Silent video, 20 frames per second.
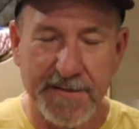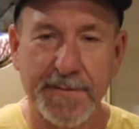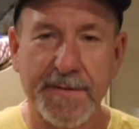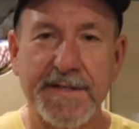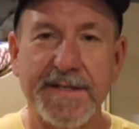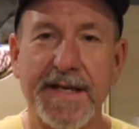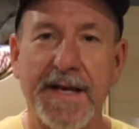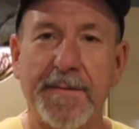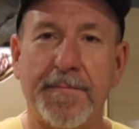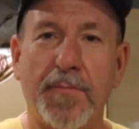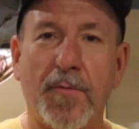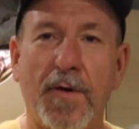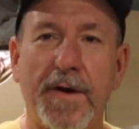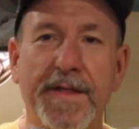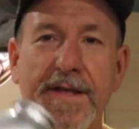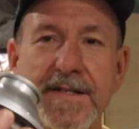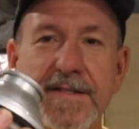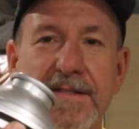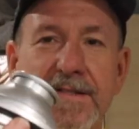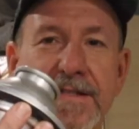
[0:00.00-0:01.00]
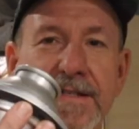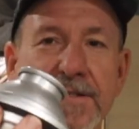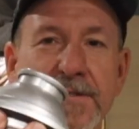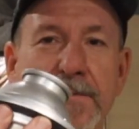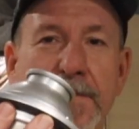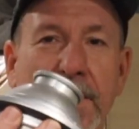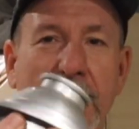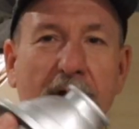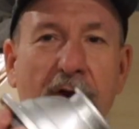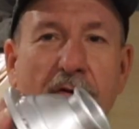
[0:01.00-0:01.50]
So we said, boy, these
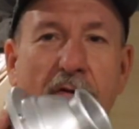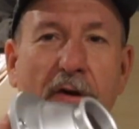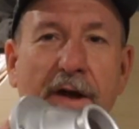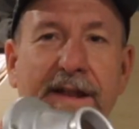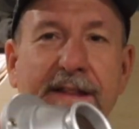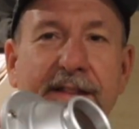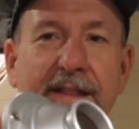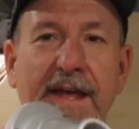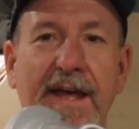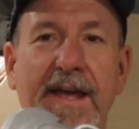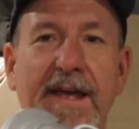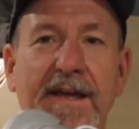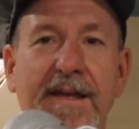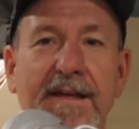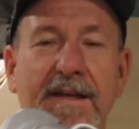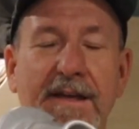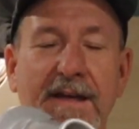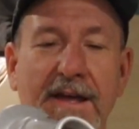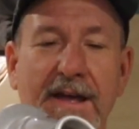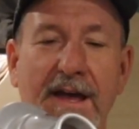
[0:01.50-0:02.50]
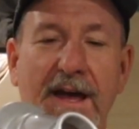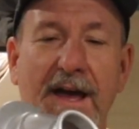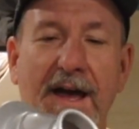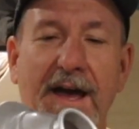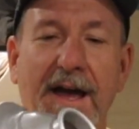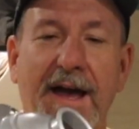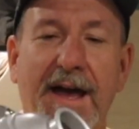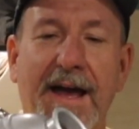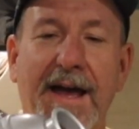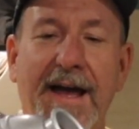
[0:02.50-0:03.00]
would be a great
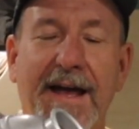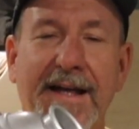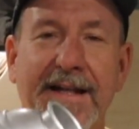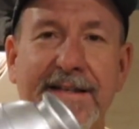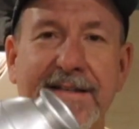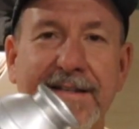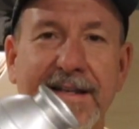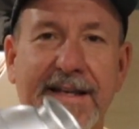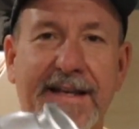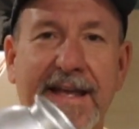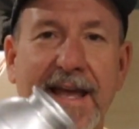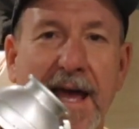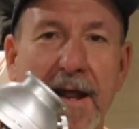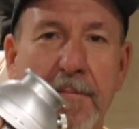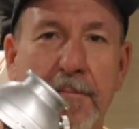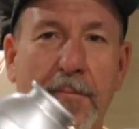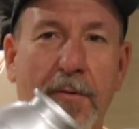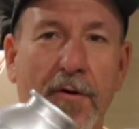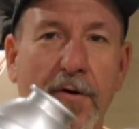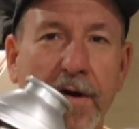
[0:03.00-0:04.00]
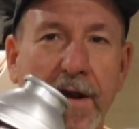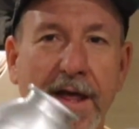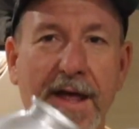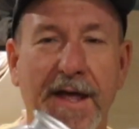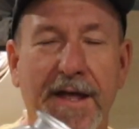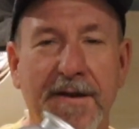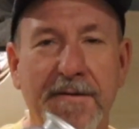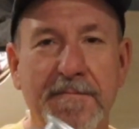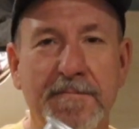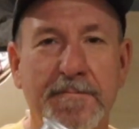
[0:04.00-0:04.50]
thing to get put
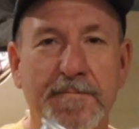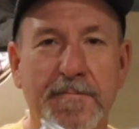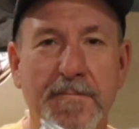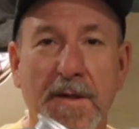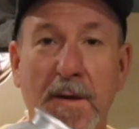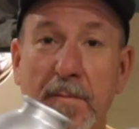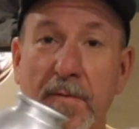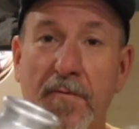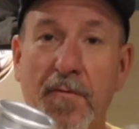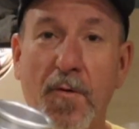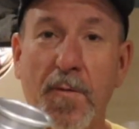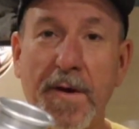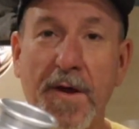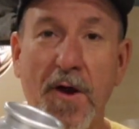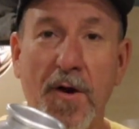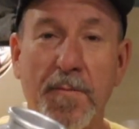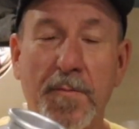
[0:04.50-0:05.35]
in before we go